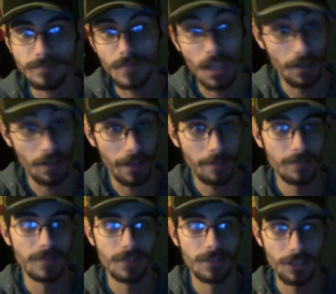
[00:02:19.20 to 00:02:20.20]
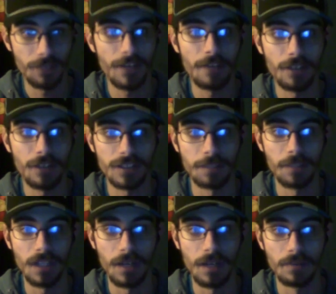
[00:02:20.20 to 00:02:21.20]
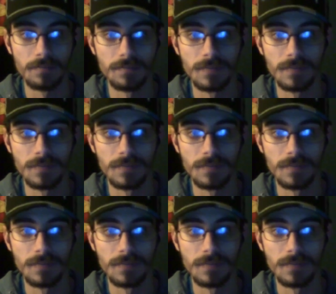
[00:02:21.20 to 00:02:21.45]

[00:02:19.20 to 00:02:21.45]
Alright? 35 hertz and below.